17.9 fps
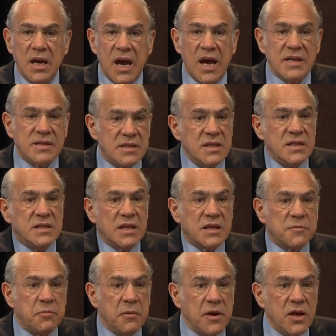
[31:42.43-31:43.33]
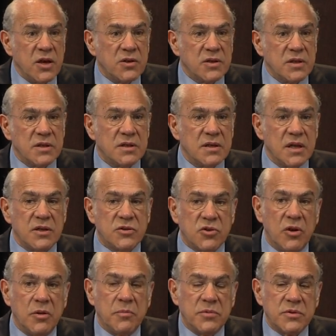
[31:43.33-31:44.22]
has these explanations.
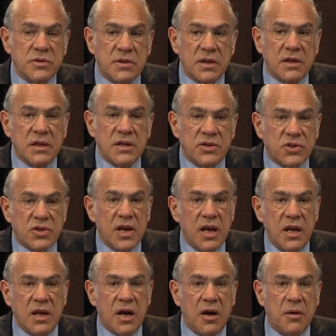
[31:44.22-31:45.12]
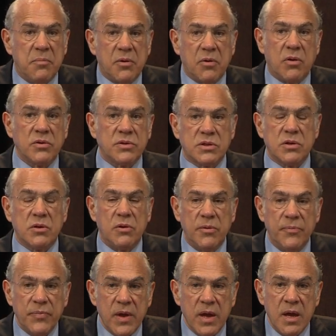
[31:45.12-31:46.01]
It's almost a cliche now, but
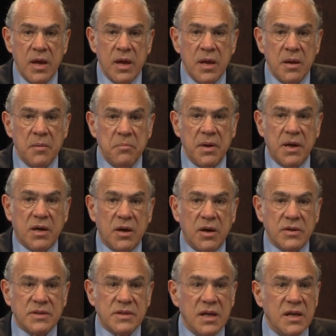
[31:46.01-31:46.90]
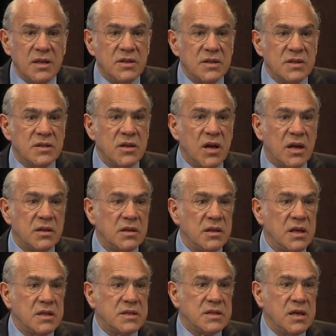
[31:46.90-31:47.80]
also because it does
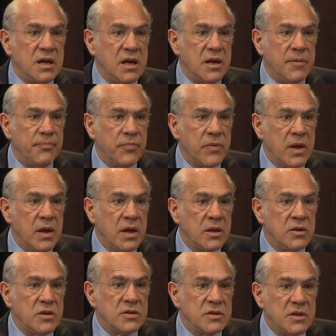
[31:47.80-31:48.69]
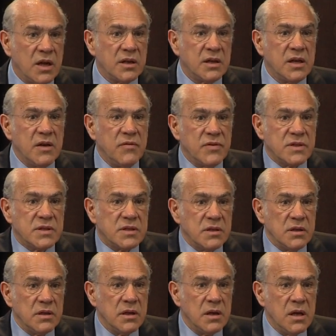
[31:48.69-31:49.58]
not, let's say, does not give
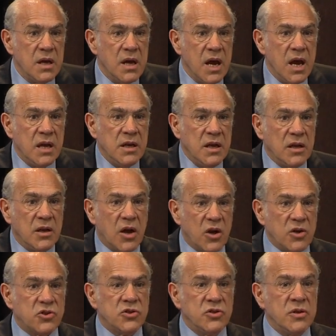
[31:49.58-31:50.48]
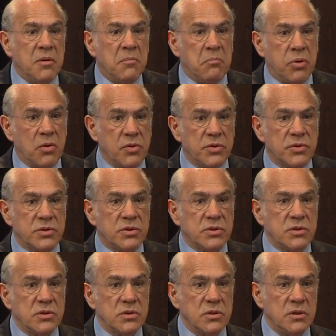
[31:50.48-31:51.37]
us any large
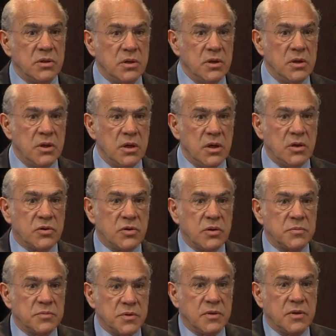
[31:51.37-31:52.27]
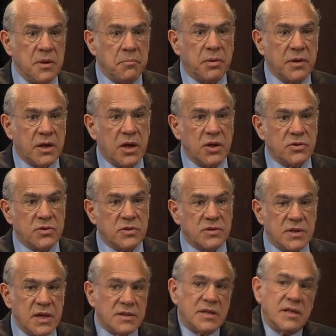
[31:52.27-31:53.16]
numbers in terms of the
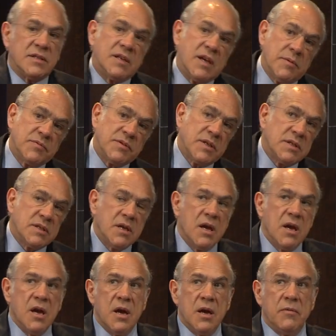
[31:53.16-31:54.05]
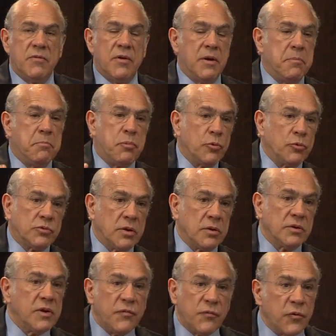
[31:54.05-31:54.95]
implications. Yes, it gives us very
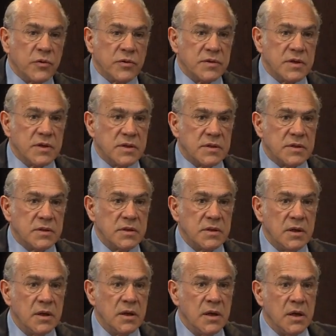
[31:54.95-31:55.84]
brutal differences,